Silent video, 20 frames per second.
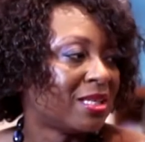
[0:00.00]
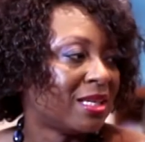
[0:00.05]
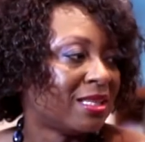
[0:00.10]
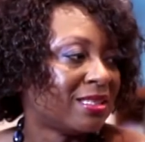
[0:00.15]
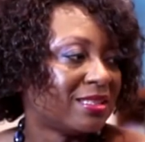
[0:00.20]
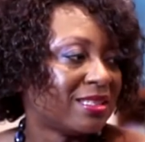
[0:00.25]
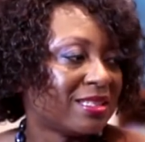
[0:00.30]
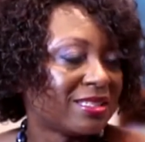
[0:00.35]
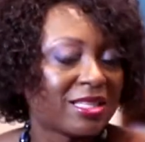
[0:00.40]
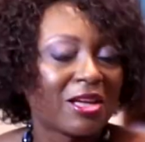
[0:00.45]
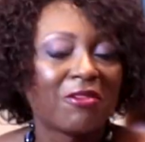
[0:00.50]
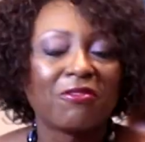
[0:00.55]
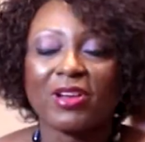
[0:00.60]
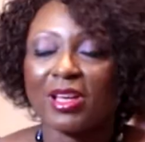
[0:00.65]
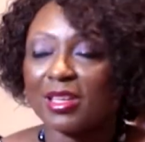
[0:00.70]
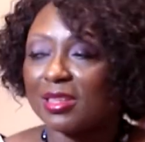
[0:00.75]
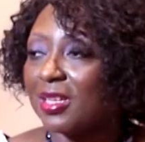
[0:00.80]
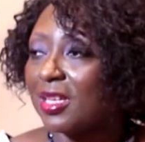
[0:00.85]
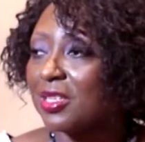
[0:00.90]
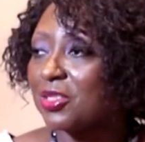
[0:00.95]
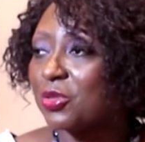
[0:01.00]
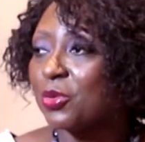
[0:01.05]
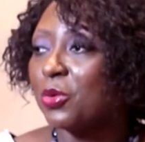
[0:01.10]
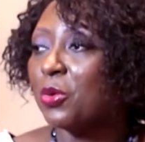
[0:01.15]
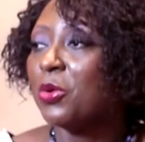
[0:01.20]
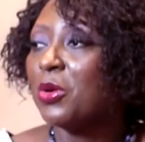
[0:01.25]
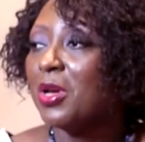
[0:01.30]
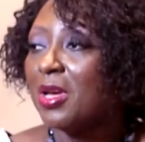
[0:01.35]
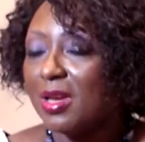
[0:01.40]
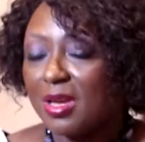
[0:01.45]
and stuff like that.
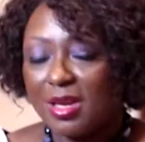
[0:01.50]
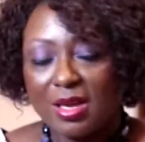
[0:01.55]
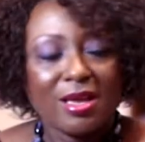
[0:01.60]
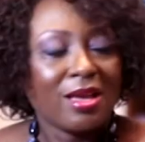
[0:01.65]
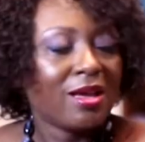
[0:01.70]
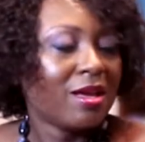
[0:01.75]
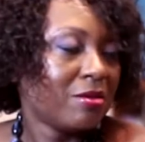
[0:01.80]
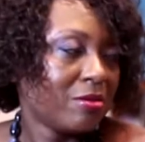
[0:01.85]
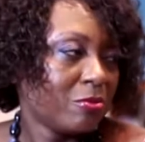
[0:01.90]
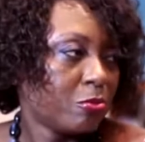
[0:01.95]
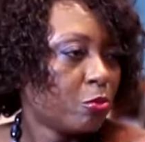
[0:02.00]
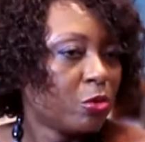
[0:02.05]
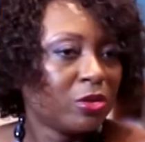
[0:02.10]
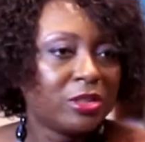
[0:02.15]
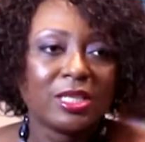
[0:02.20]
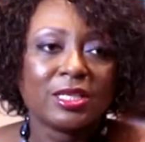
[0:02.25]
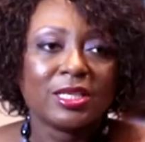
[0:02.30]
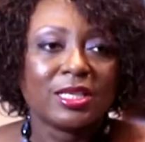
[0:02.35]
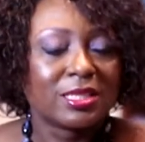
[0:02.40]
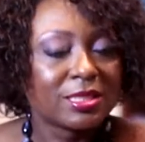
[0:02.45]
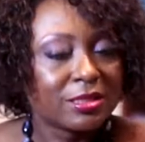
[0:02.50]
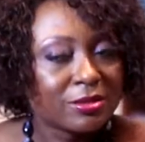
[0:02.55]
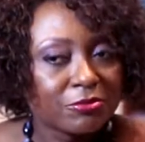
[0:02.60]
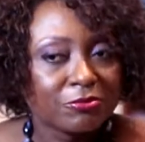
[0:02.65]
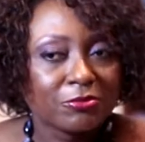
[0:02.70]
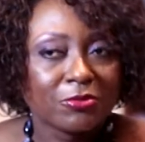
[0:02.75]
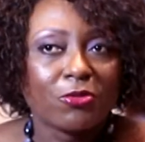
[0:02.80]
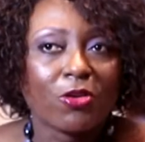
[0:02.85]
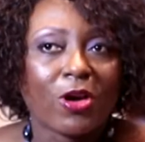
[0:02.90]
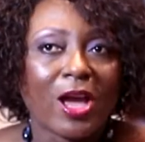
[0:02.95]
So Woodin
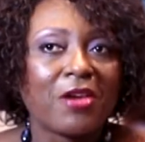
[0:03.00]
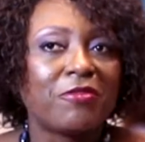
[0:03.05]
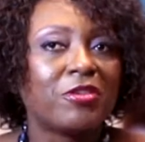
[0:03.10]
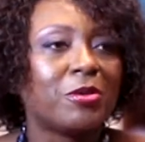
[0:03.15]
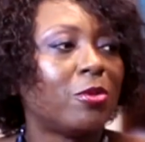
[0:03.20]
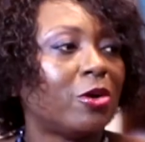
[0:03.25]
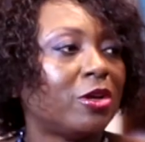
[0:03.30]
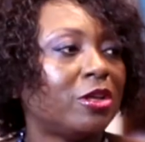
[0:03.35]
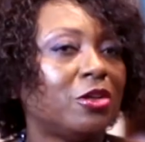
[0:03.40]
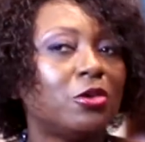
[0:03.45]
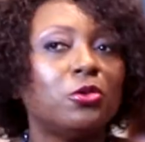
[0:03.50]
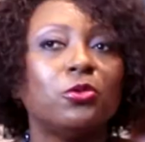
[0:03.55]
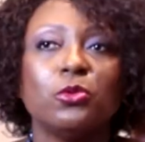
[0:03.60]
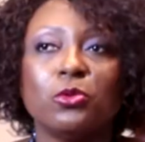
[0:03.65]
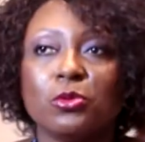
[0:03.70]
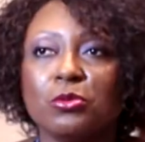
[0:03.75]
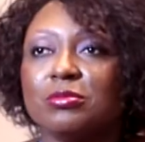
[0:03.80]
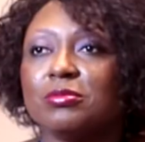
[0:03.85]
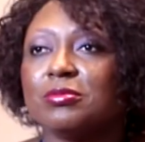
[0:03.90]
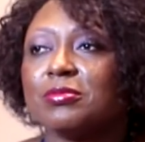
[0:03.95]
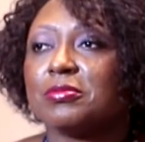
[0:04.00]
for everybody who